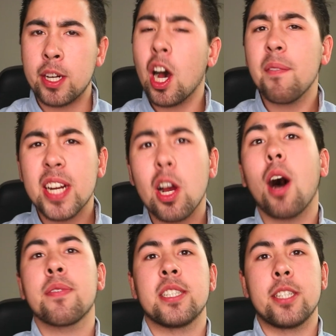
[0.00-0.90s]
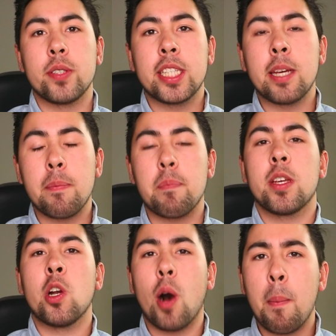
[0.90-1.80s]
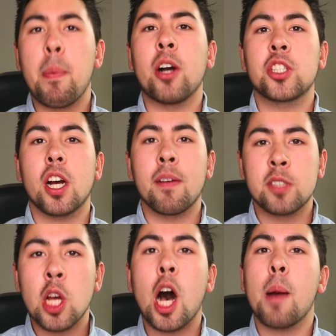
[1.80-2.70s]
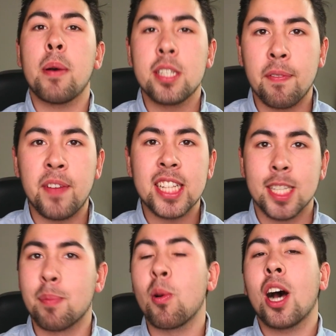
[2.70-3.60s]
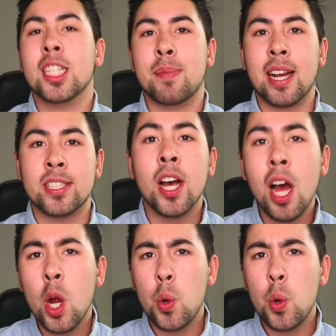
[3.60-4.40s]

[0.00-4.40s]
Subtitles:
Not very often do you see, you know, a bunch of top defensive prospects